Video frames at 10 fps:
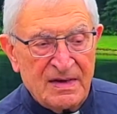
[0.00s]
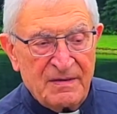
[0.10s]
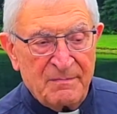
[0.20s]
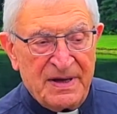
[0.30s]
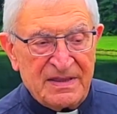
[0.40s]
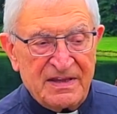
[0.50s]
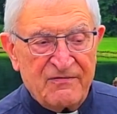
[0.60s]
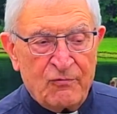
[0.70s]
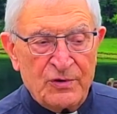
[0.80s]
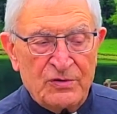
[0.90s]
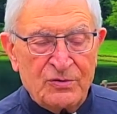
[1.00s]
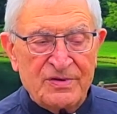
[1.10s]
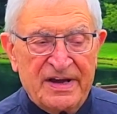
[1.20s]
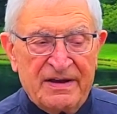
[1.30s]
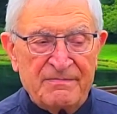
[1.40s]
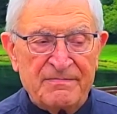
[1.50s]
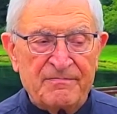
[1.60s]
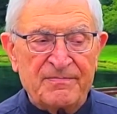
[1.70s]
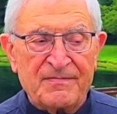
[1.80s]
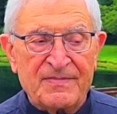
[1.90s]
but if we do them
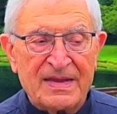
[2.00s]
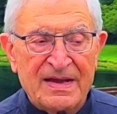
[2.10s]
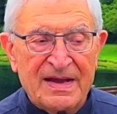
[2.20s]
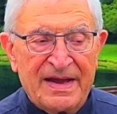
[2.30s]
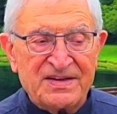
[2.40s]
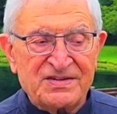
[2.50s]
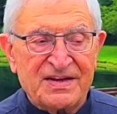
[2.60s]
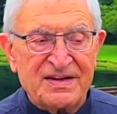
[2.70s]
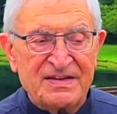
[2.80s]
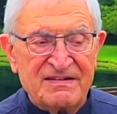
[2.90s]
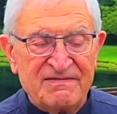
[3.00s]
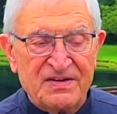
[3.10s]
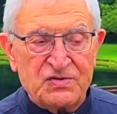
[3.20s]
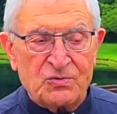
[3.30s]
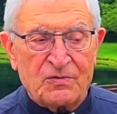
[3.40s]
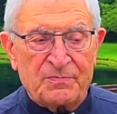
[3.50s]
as an individual